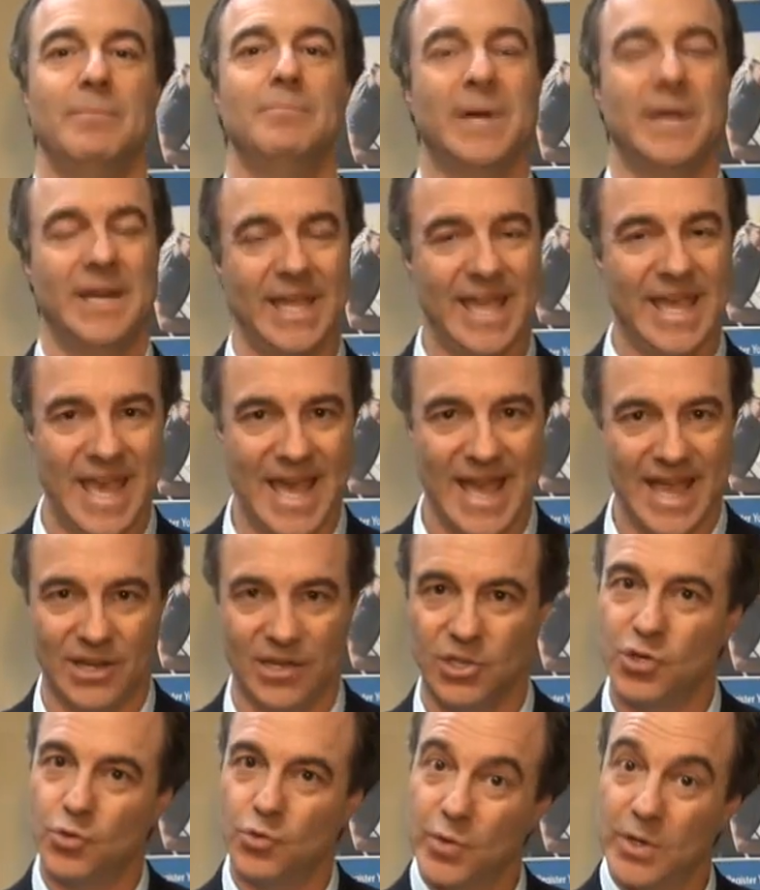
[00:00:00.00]
but
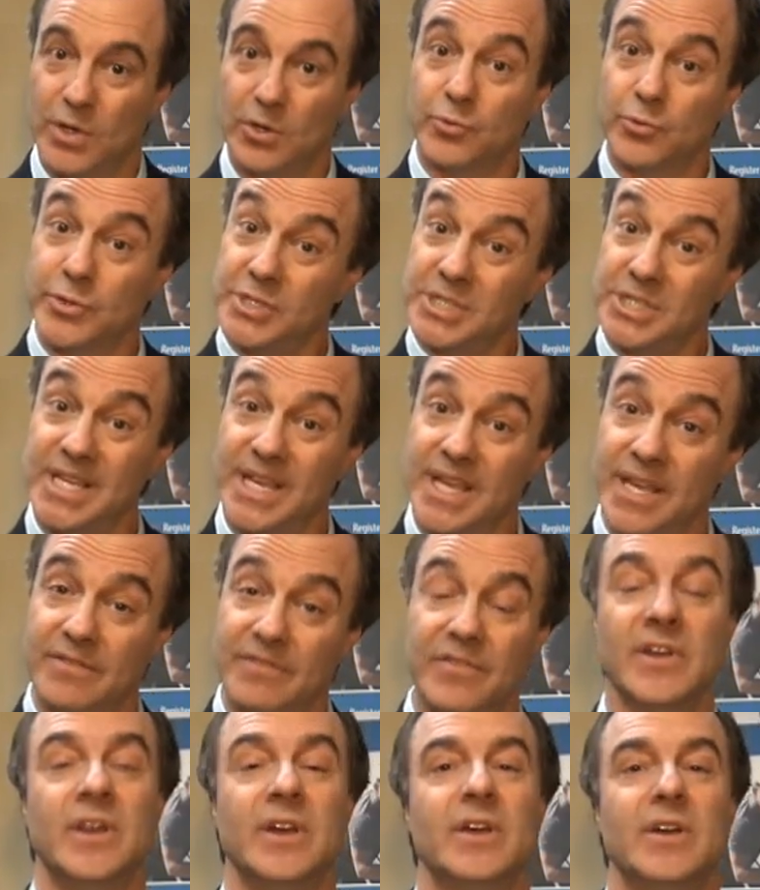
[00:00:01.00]
again, you will
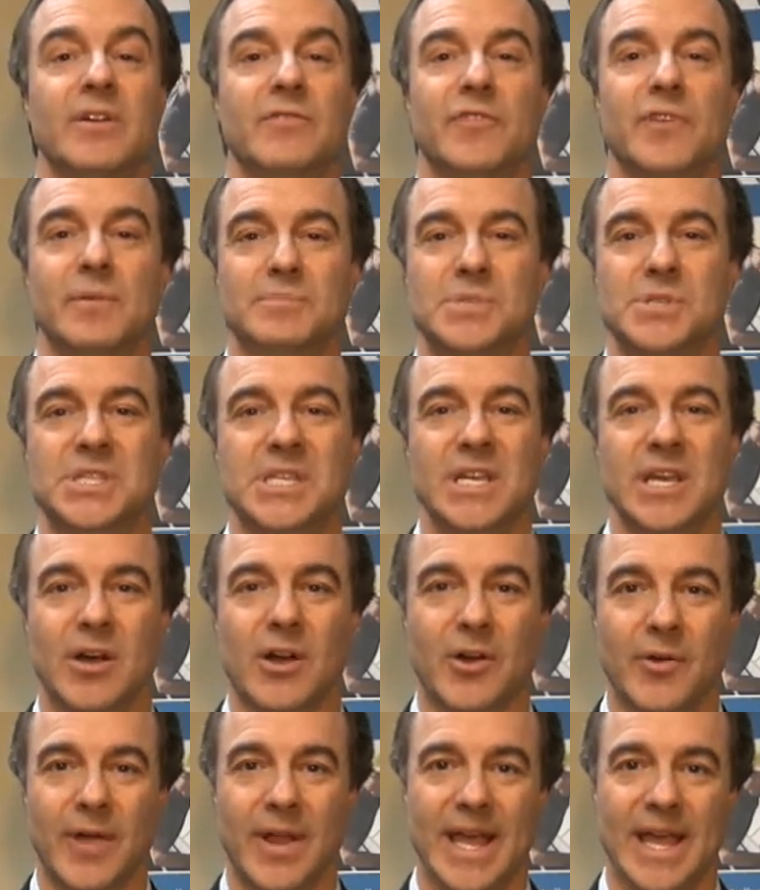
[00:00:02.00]
receive from
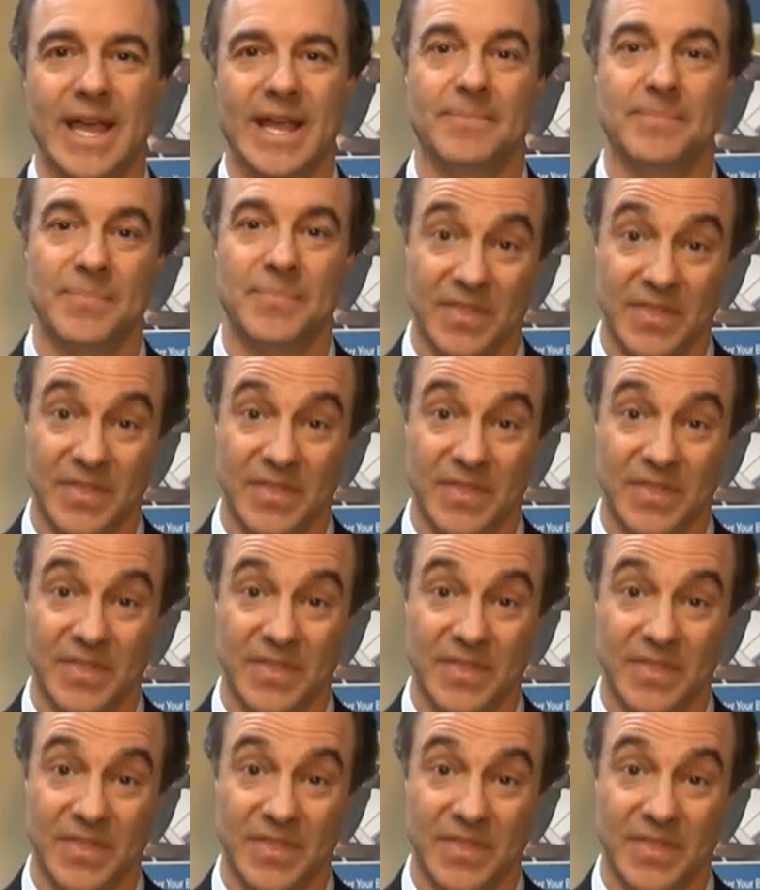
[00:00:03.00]
CRA